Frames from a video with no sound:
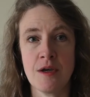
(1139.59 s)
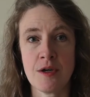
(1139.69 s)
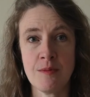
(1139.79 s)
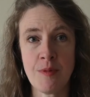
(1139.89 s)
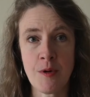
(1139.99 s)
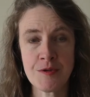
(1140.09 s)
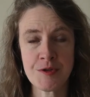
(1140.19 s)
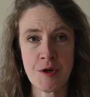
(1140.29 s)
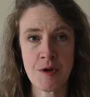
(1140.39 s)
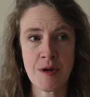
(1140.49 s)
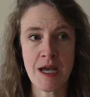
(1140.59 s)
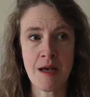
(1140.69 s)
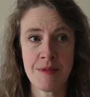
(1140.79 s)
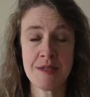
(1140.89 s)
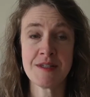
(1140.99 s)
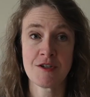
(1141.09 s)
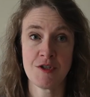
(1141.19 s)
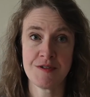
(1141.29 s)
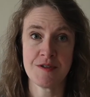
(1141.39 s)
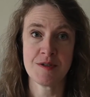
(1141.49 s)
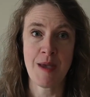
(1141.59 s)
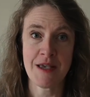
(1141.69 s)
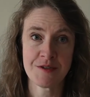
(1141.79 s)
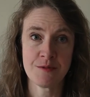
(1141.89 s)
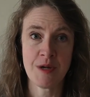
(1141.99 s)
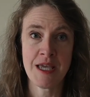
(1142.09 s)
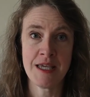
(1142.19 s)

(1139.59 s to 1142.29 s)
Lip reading: composer. He's actually since passed away.